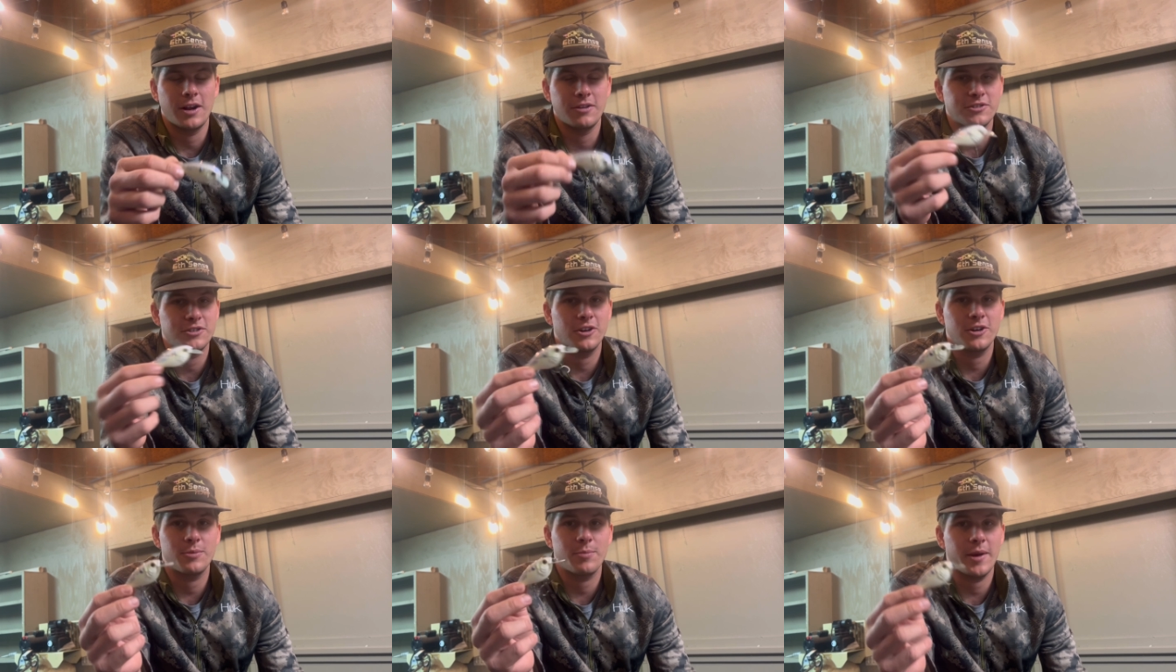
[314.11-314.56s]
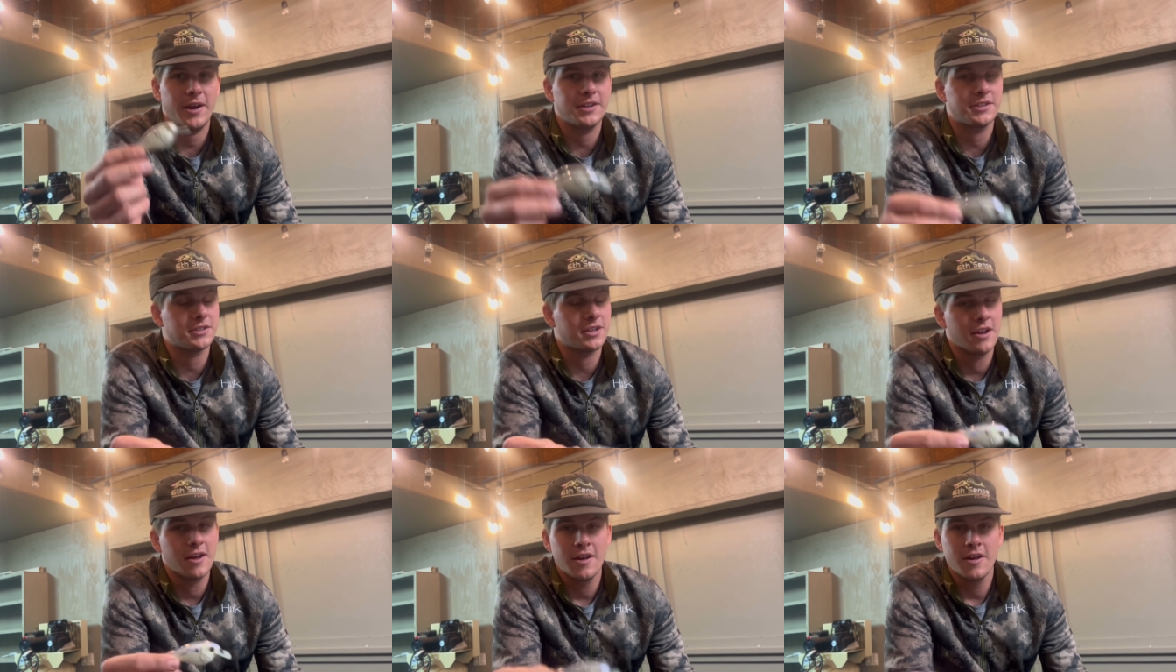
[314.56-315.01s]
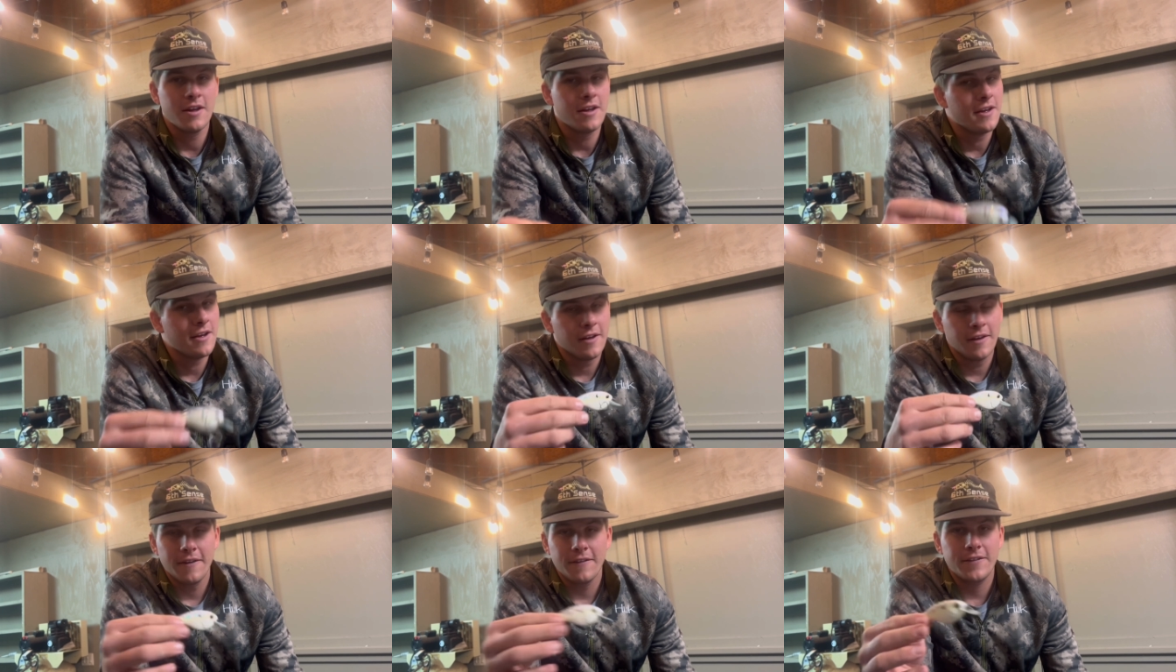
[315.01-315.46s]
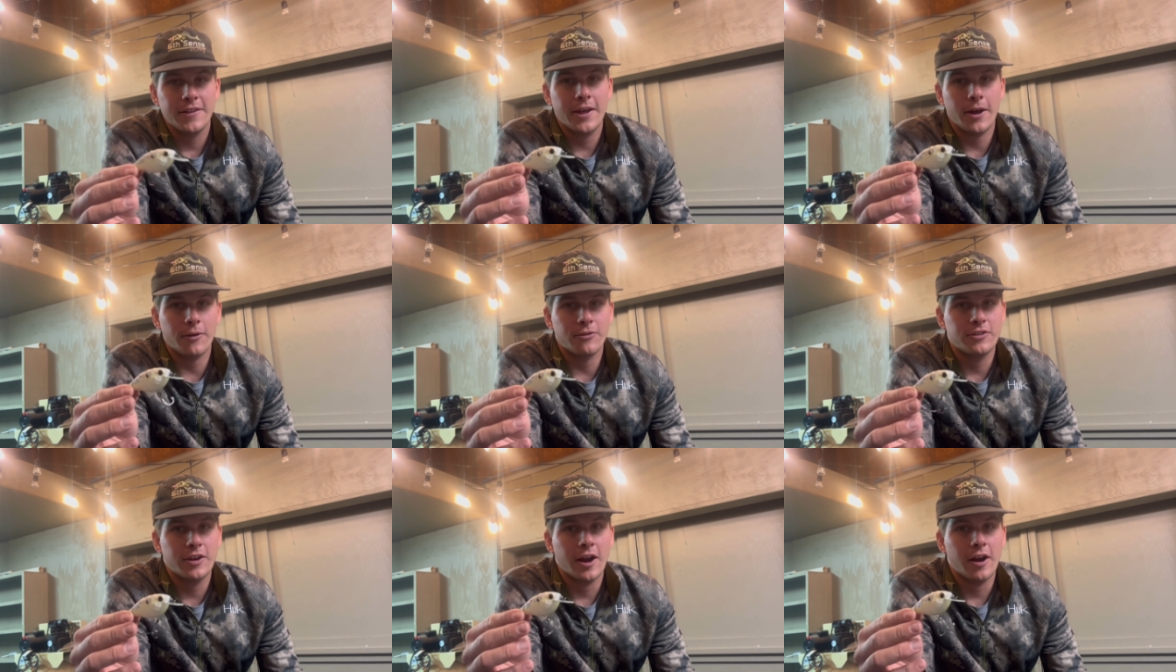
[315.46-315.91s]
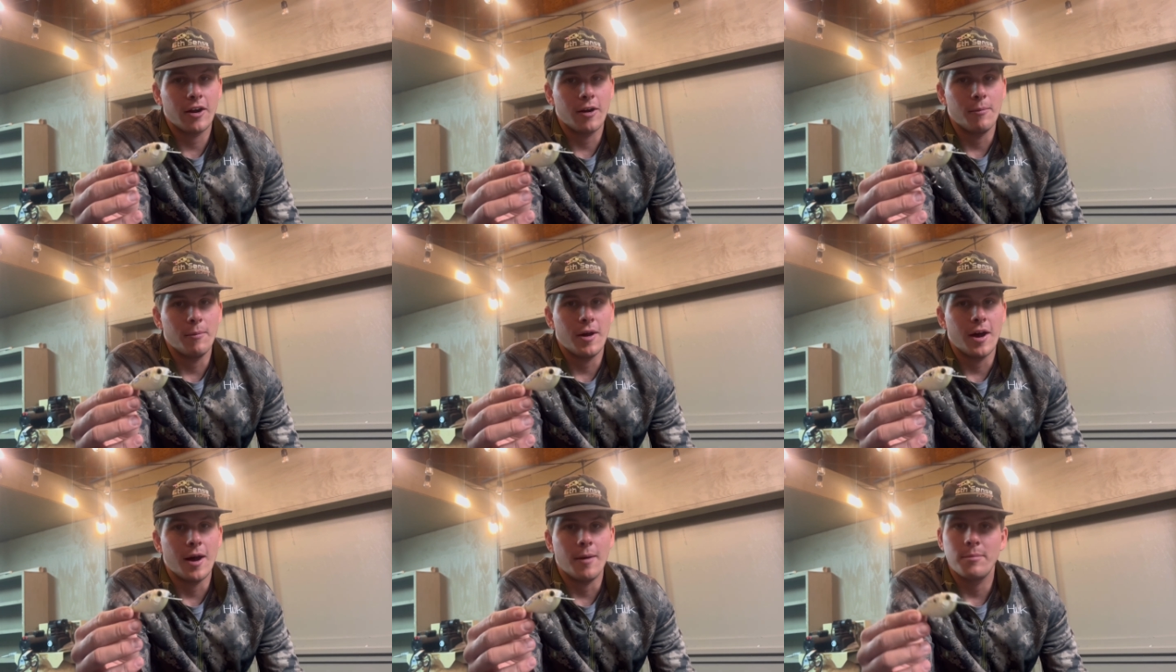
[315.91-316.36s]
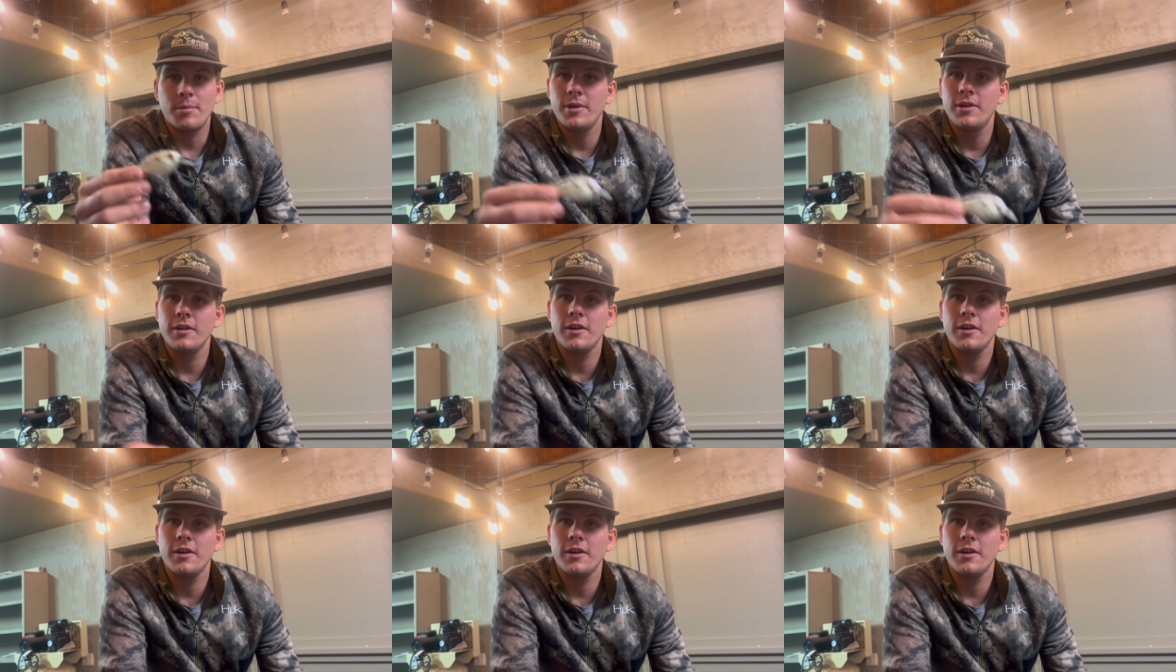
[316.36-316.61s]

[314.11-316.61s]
jerkbaits, they'll tear them up.